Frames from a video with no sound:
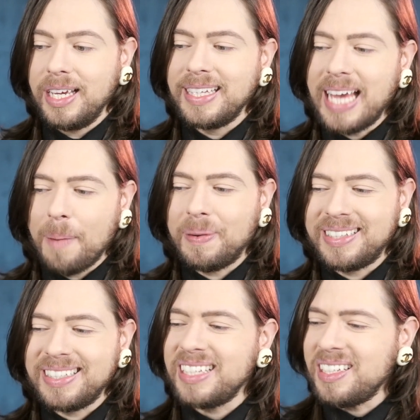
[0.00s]
Yeah, but
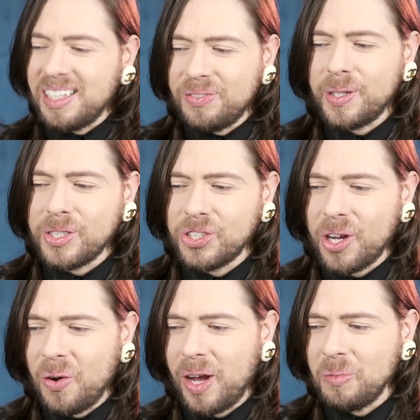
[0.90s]
did they deliver a
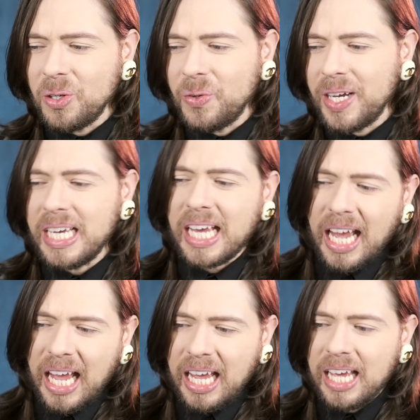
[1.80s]
show, I'm Louis?
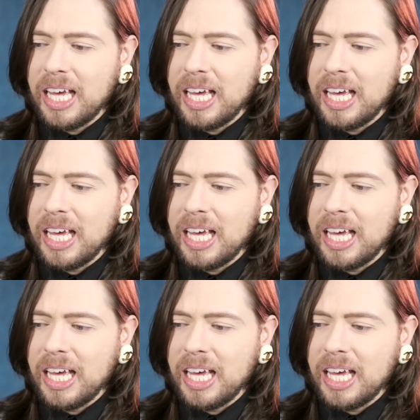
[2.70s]
Eh.